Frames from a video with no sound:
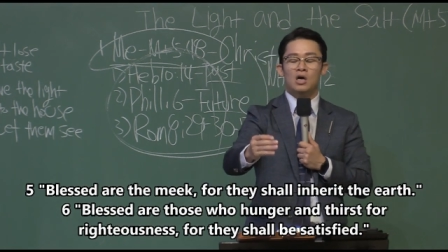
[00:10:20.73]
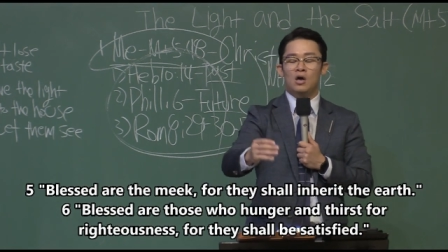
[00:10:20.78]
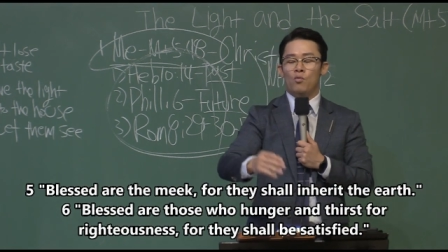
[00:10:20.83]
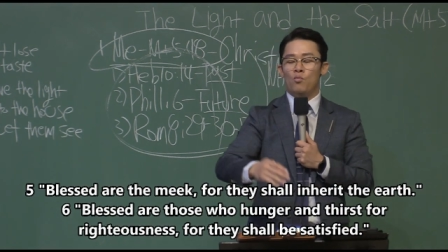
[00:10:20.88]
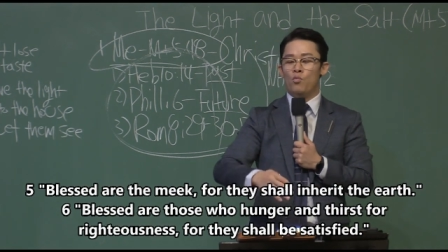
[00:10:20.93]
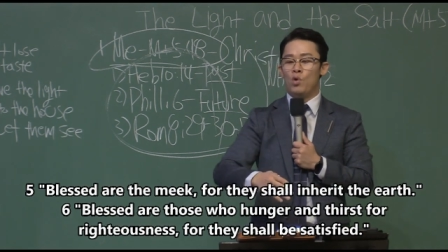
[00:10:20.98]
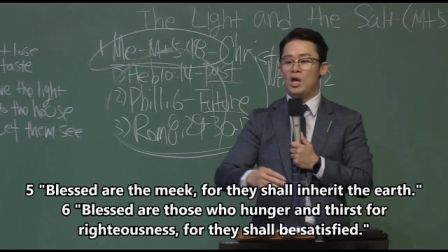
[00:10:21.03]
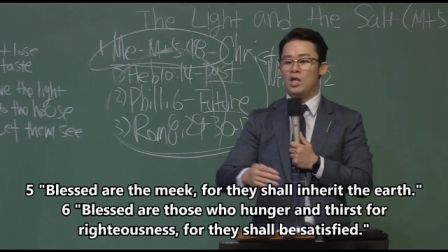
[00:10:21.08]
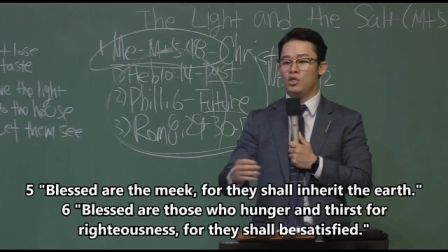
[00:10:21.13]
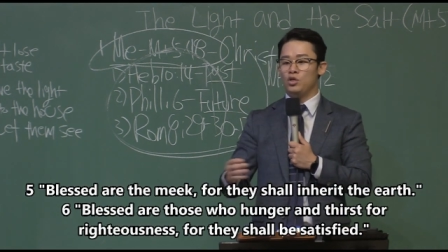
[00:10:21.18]

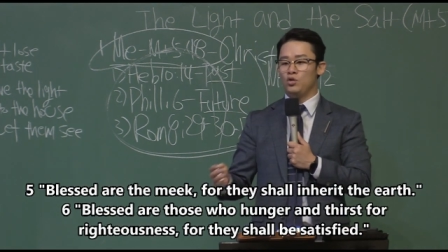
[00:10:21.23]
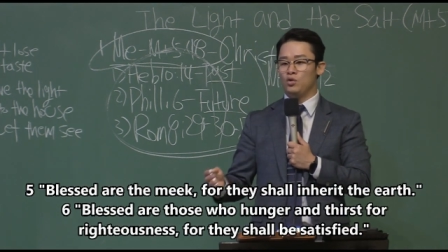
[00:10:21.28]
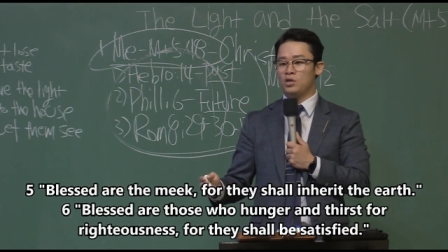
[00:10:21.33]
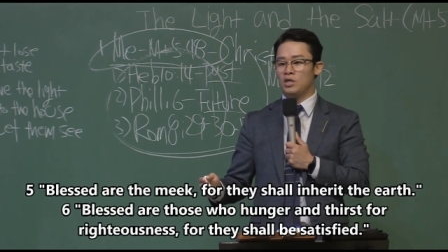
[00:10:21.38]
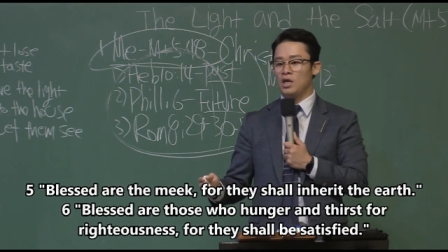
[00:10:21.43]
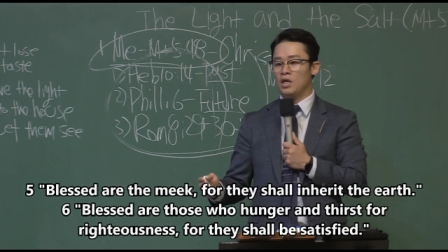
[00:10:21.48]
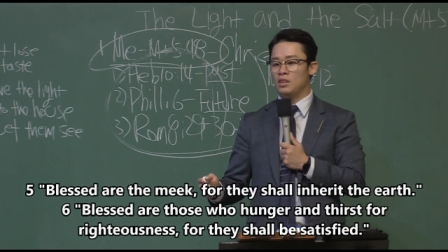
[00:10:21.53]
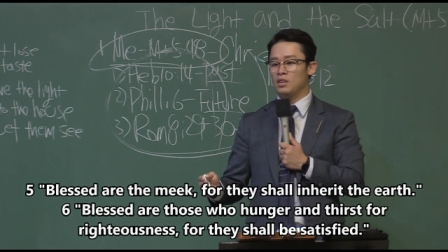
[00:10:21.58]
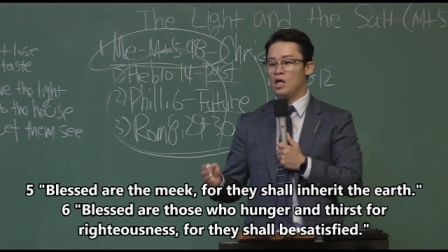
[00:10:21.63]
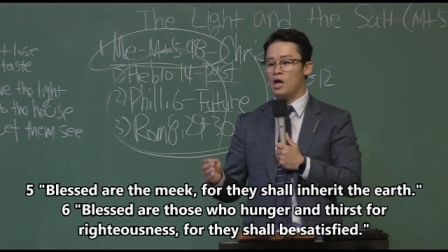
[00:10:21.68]
when you
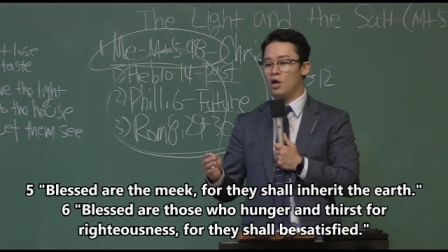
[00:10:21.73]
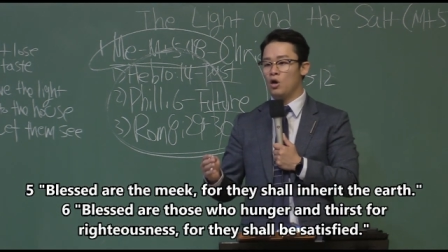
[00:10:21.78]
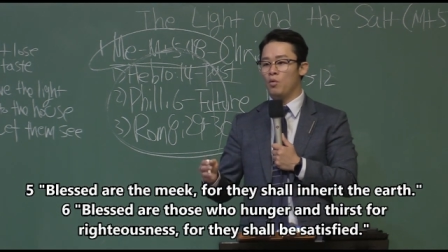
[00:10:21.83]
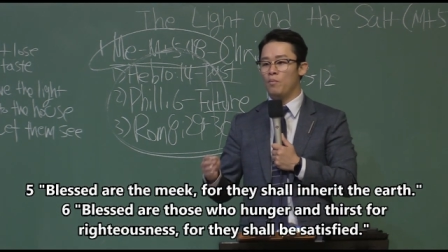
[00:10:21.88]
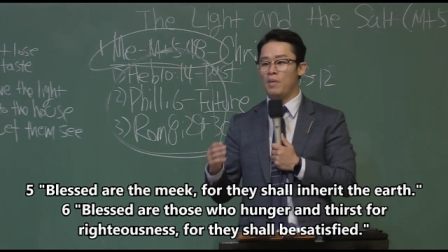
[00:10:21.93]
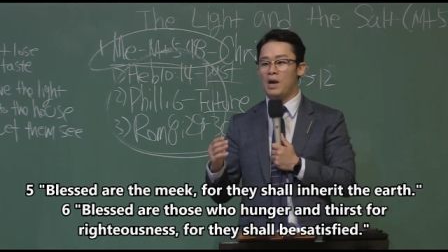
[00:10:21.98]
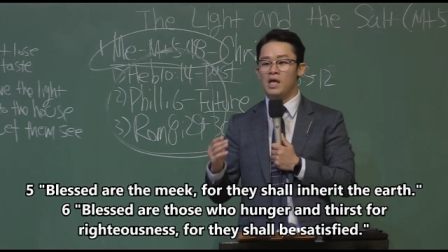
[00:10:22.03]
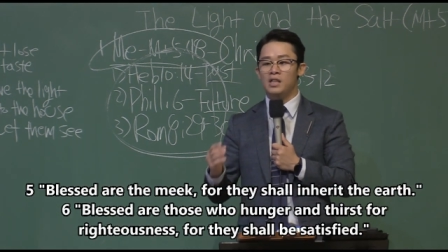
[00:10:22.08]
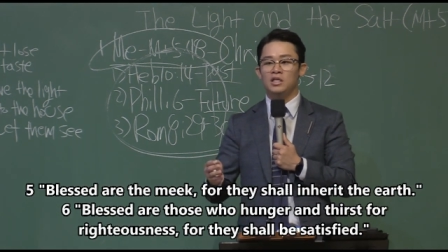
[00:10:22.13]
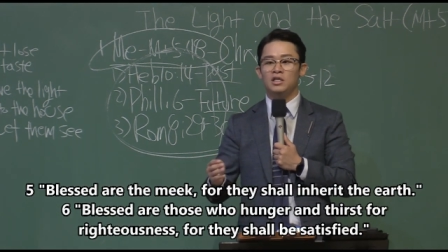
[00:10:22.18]
cannot
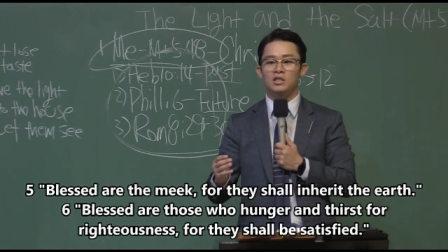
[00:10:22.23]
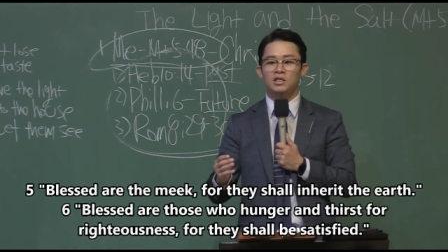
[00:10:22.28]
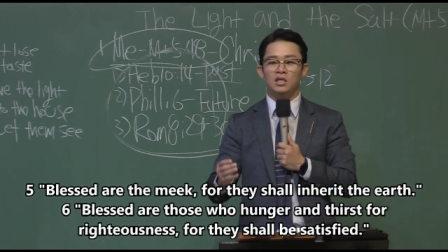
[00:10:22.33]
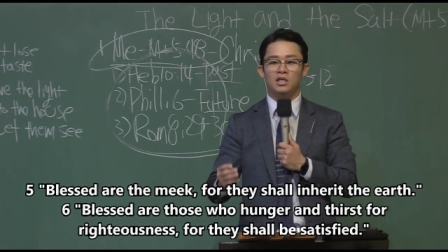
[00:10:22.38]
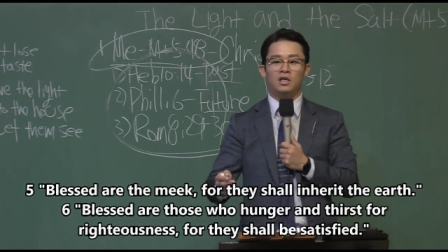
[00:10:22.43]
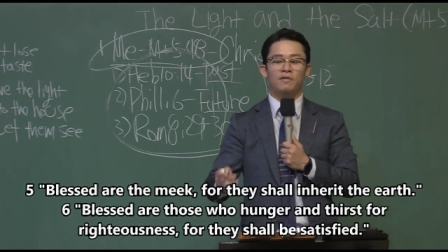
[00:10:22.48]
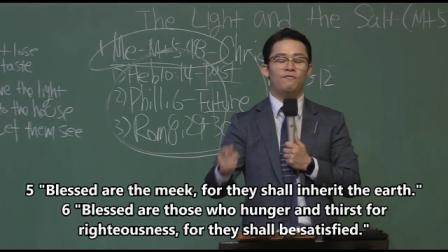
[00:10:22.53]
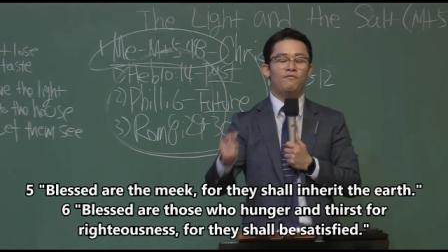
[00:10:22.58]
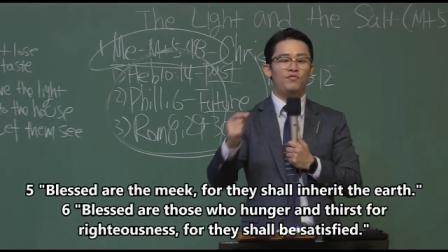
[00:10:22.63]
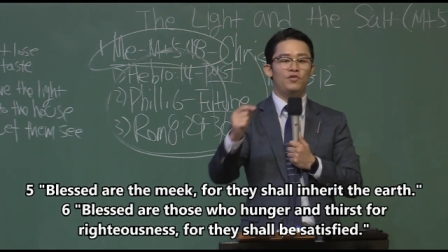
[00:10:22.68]
hope anything
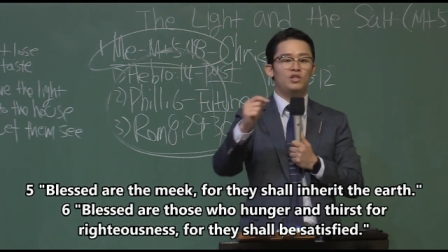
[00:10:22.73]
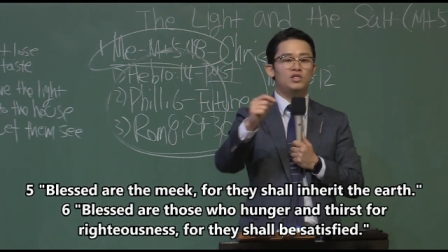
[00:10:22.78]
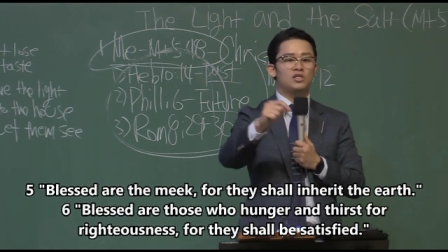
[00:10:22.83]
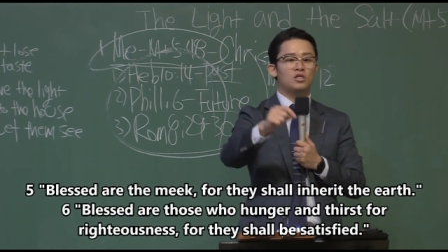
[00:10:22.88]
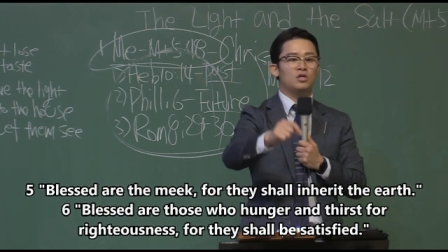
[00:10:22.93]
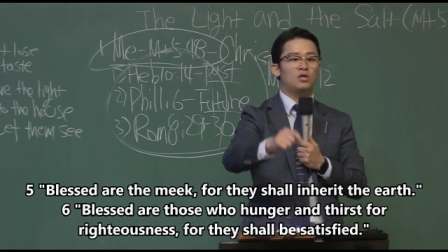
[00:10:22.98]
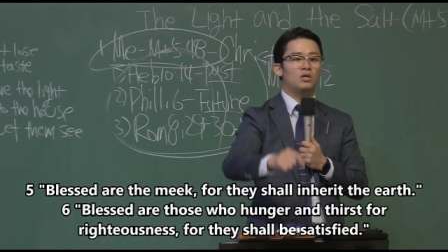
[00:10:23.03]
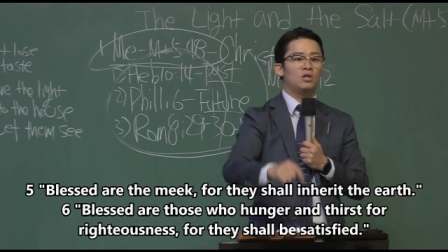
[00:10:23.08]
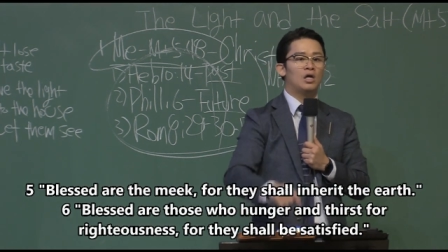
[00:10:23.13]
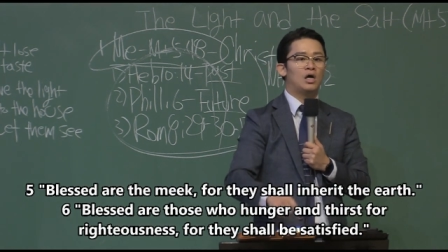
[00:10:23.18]
in
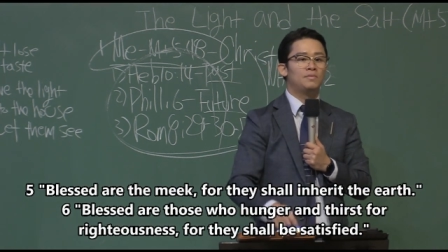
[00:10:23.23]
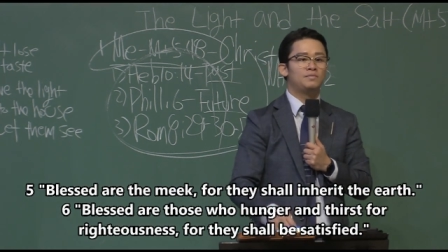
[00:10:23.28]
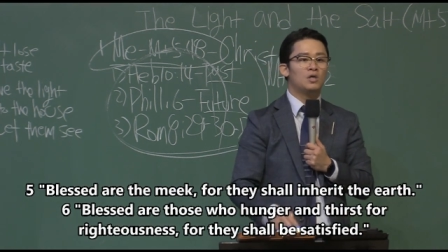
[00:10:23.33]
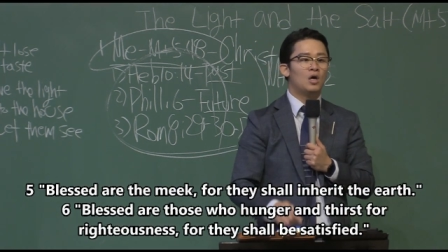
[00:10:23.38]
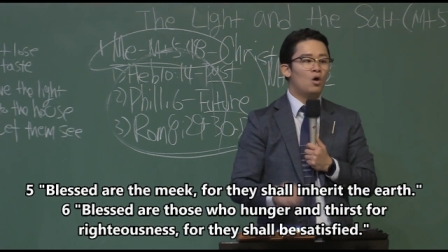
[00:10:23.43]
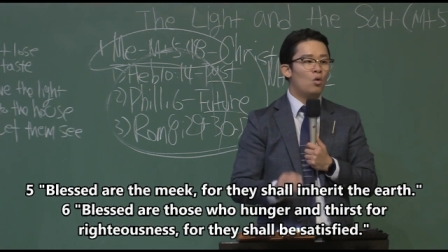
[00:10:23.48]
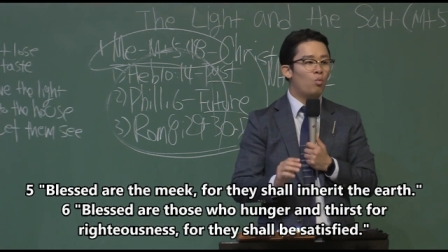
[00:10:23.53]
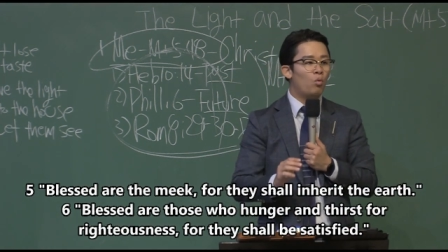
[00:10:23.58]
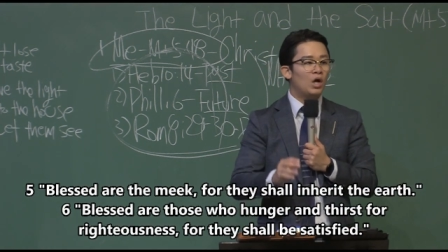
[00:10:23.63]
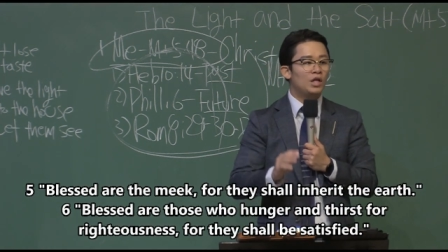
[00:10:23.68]
physical life,
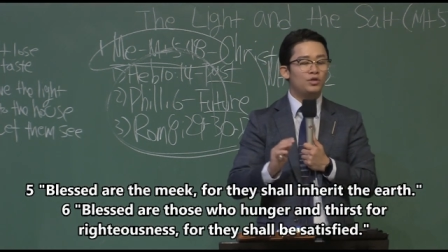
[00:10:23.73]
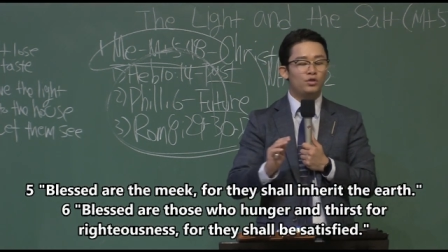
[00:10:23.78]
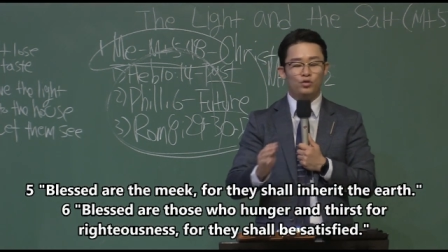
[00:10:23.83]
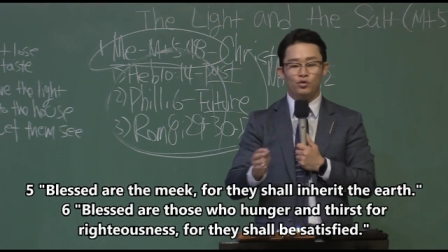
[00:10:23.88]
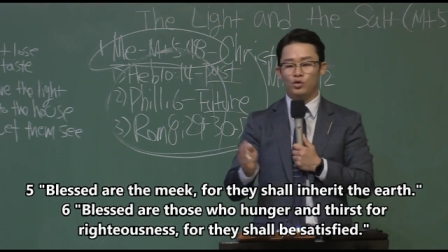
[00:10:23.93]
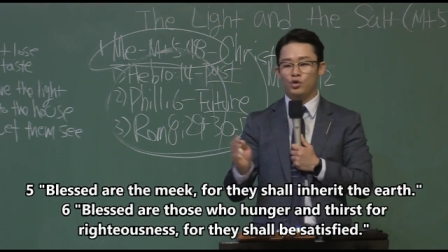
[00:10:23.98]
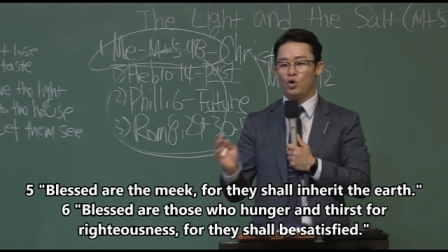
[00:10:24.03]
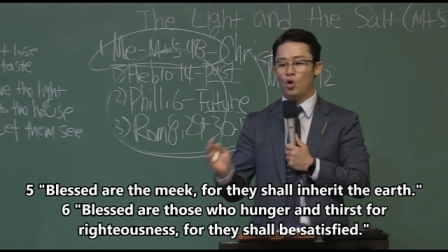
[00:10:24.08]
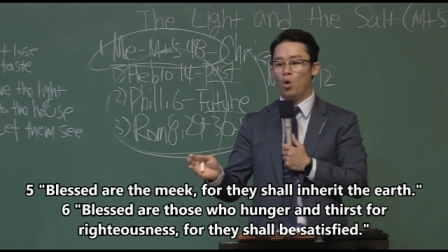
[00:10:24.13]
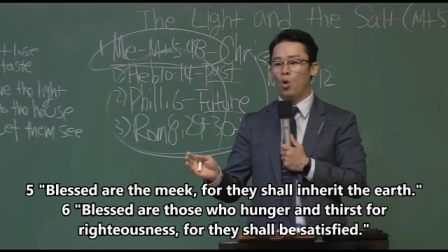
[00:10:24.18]
what do
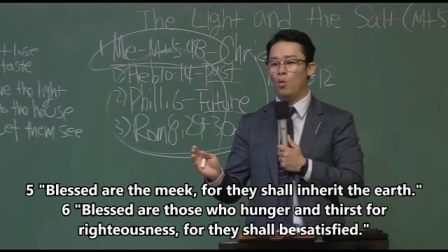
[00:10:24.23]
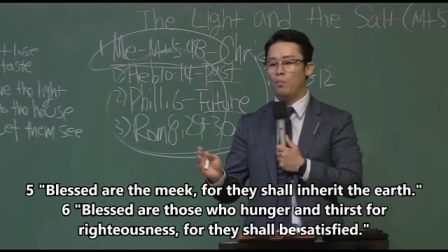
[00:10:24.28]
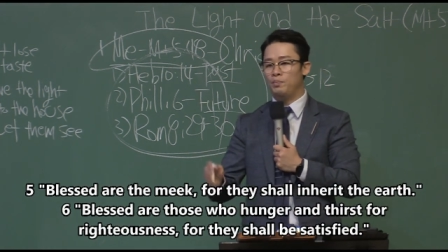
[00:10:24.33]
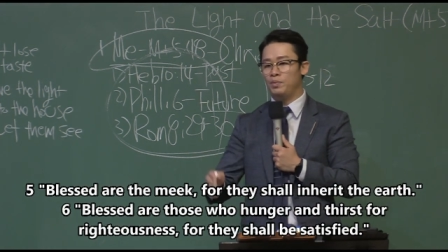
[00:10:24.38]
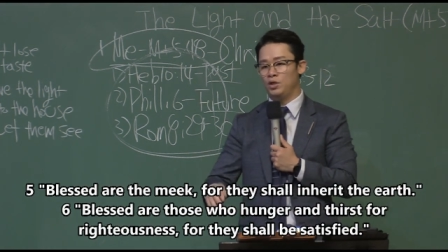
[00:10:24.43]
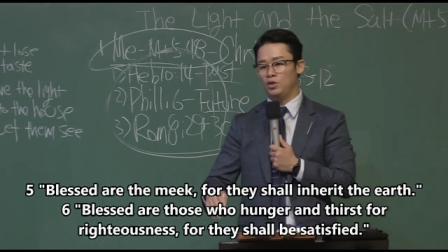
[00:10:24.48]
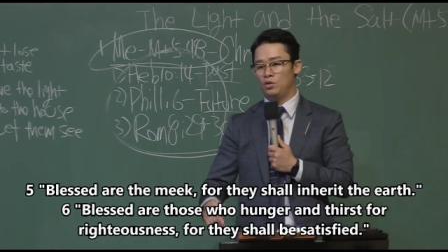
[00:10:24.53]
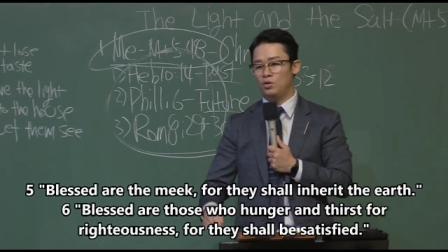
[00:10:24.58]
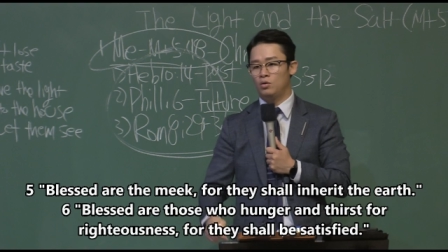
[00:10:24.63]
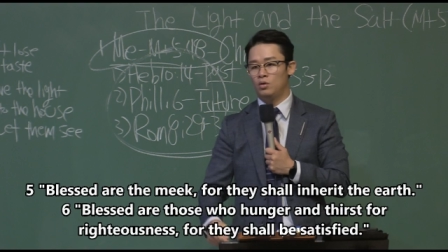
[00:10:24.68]
you hope
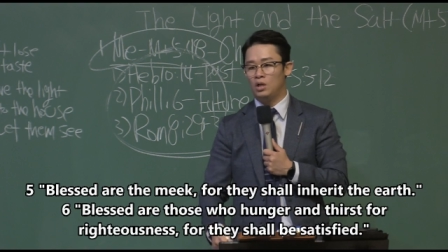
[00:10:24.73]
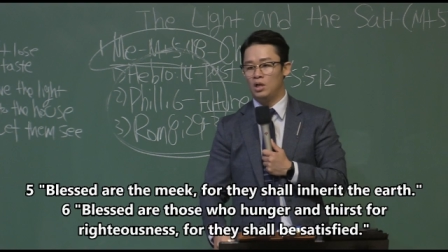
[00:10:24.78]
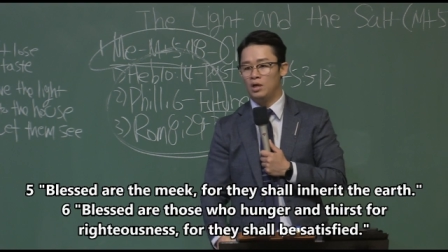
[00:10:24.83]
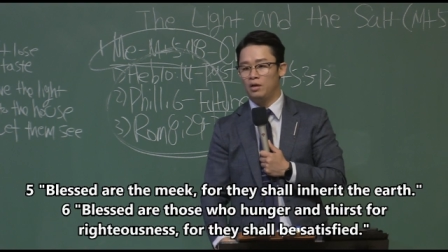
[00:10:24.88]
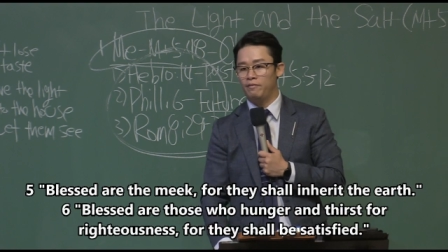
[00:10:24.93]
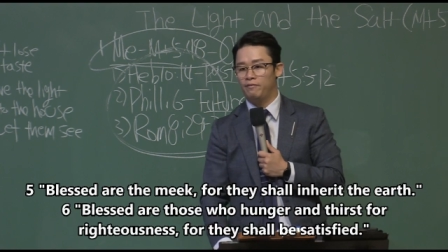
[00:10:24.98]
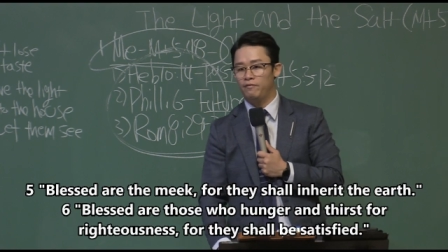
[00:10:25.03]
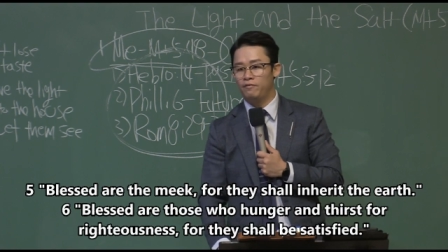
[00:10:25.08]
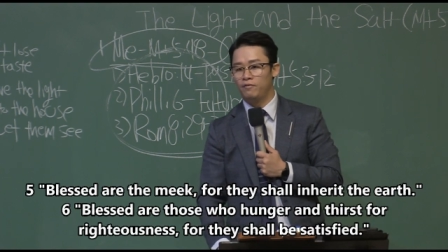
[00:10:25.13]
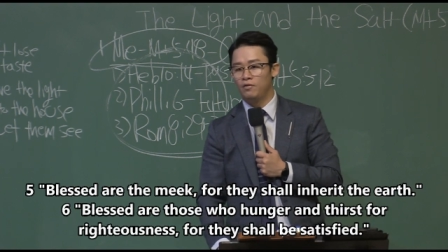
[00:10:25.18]
in your
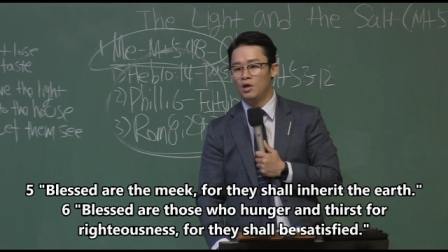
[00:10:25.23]
life?